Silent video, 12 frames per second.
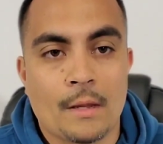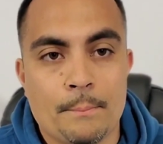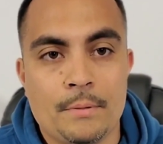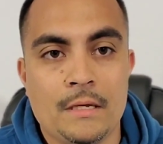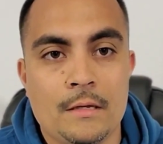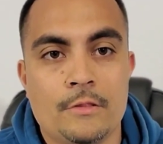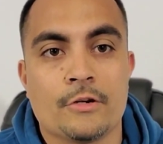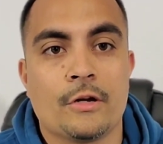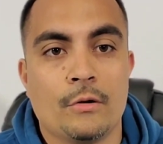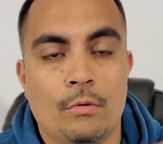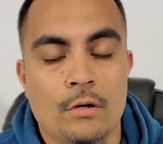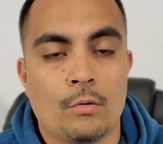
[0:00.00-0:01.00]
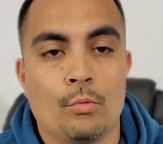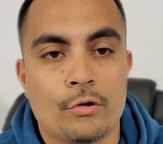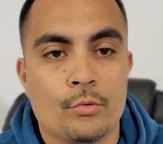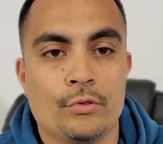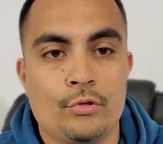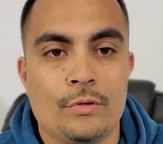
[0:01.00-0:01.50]
B, they're going to want to
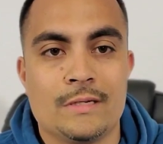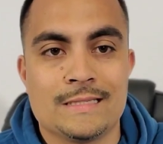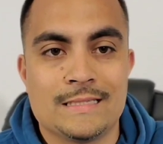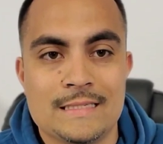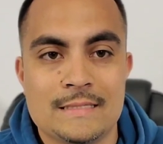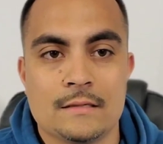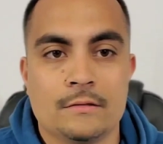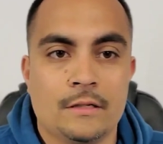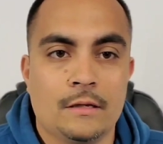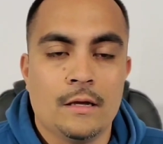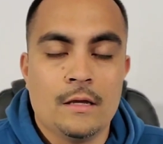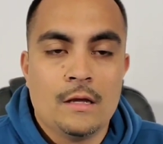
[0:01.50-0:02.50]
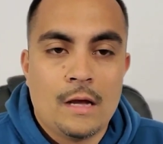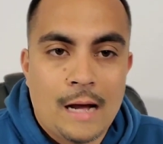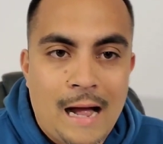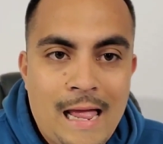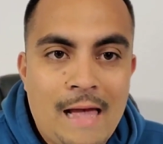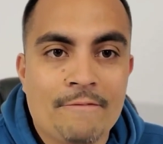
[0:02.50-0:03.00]
work with you consistently.
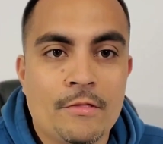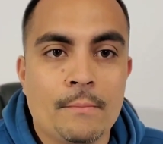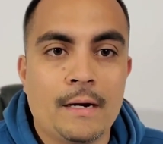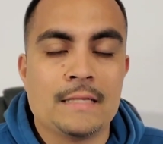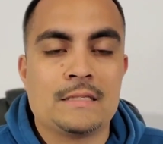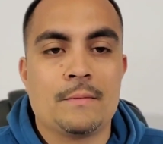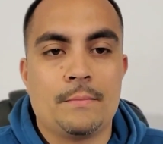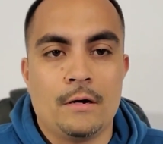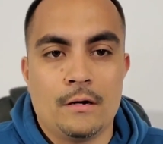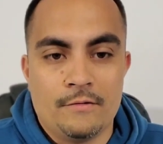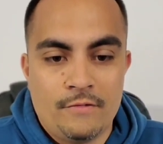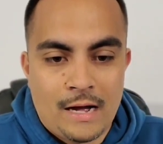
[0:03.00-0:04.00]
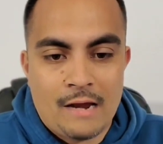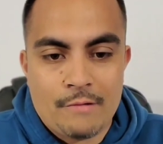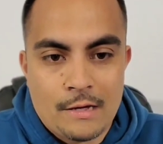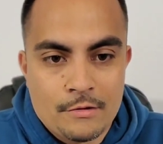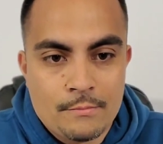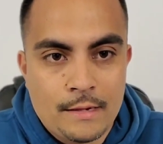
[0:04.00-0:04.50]
I have the mindset of I'd
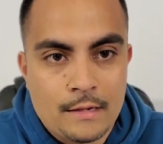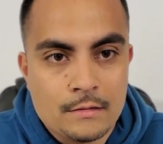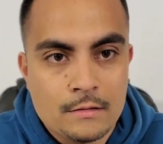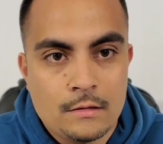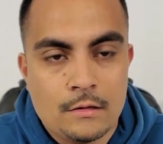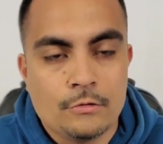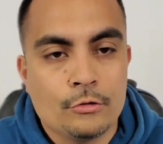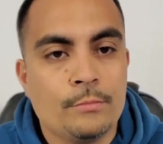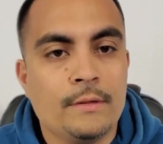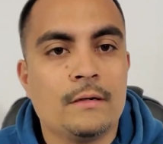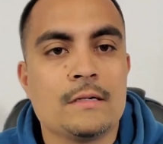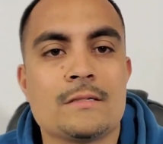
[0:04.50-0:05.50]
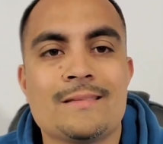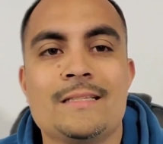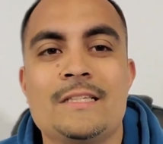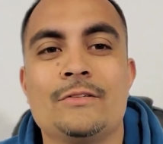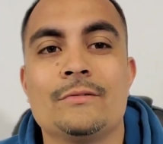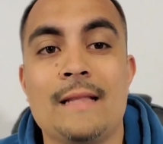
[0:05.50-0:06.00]
rather make a little bit less on the
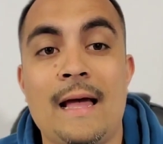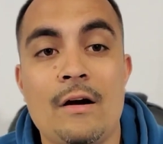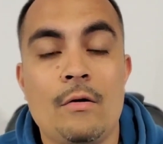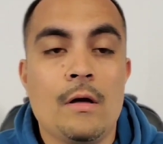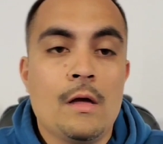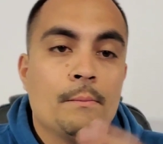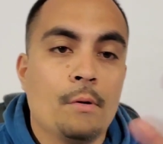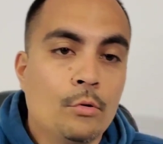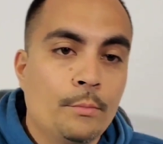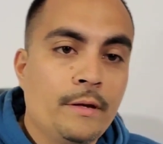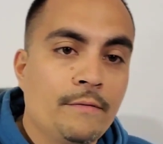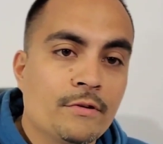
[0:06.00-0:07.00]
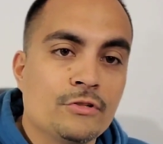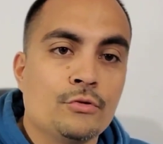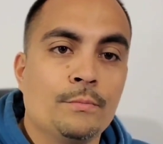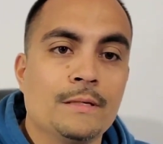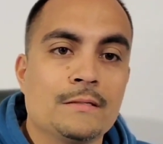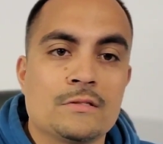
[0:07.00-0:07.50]
deal now, but we'll be able to
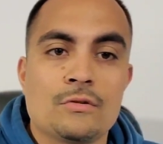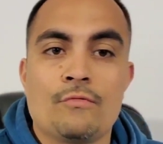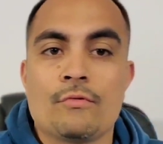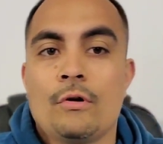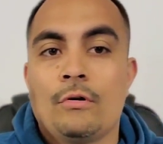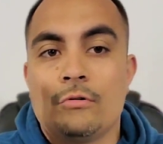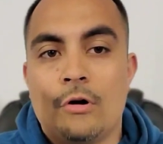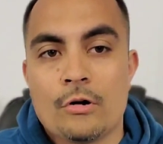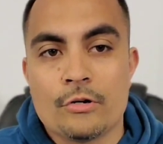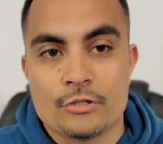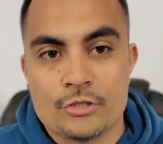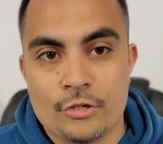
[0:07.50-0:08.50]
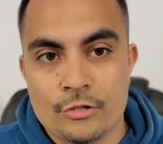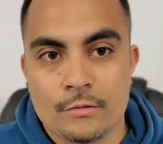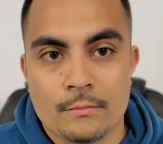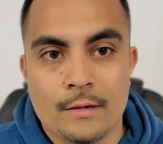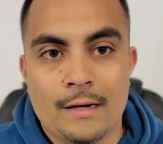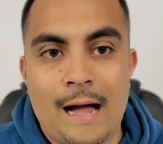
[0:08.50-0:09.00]
do business over a longer
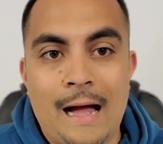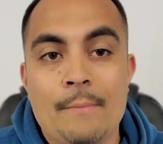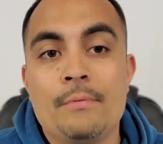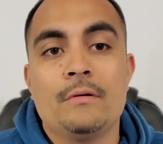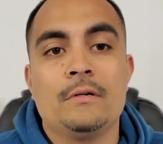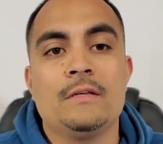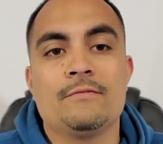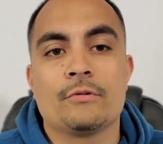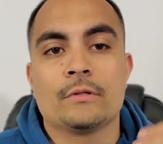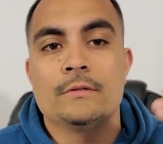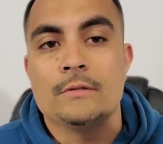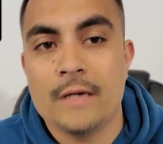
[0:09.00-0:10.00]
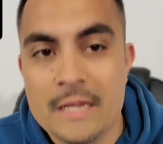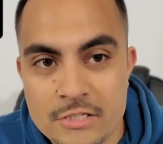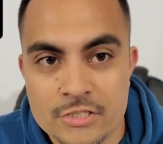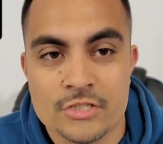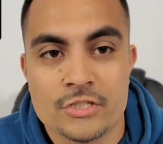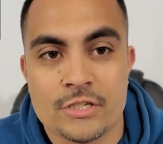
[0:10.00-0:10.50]
term. I believe
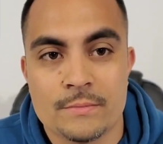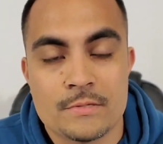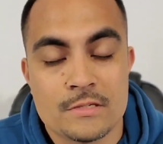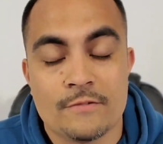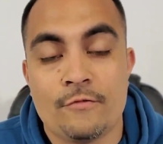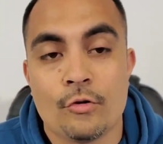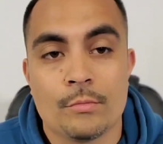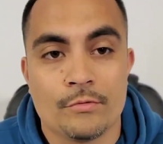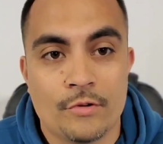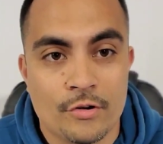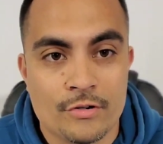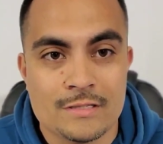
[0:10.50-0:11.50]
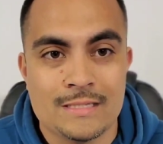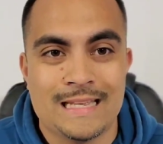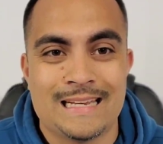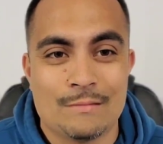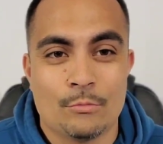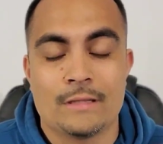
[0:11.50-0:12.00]
relationships is a form of currency,
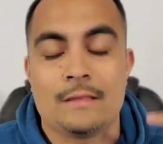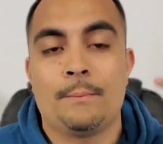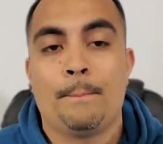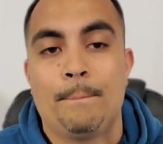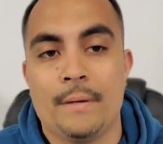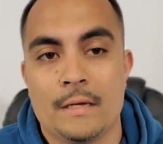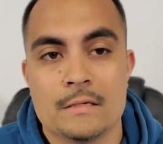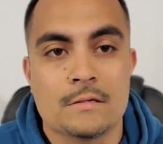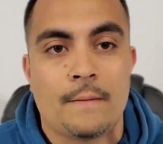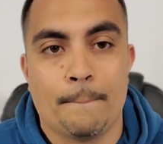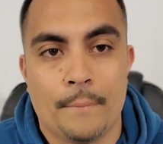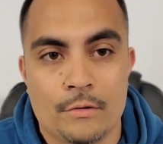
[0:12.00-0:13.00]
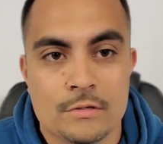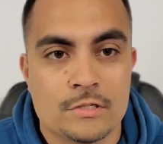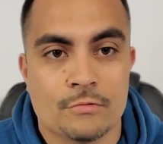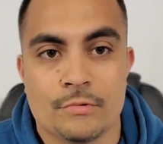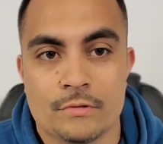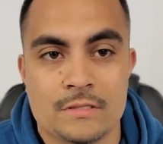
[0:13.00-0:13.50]
and then one of the biggest components
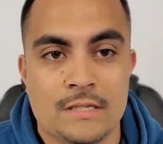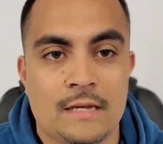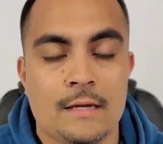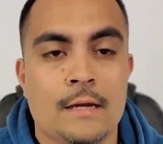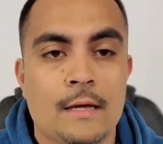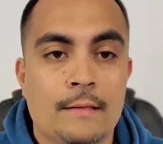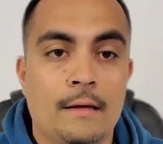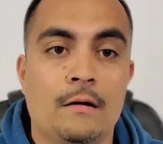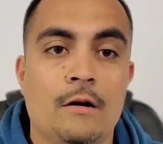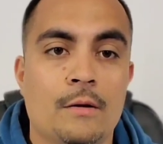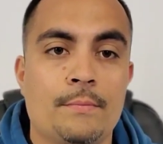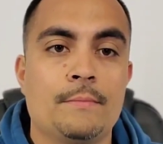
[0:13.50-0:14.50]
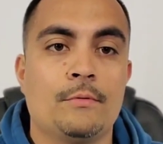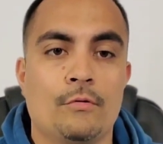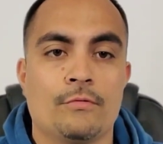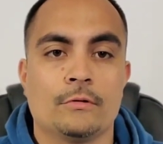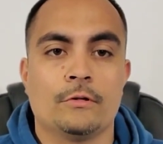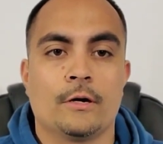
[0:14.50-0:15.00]
in real estate that a lot of people
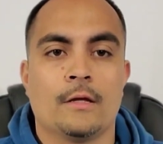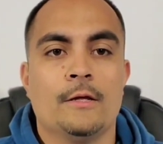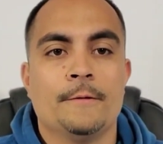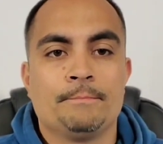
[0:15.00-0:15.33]
overlook.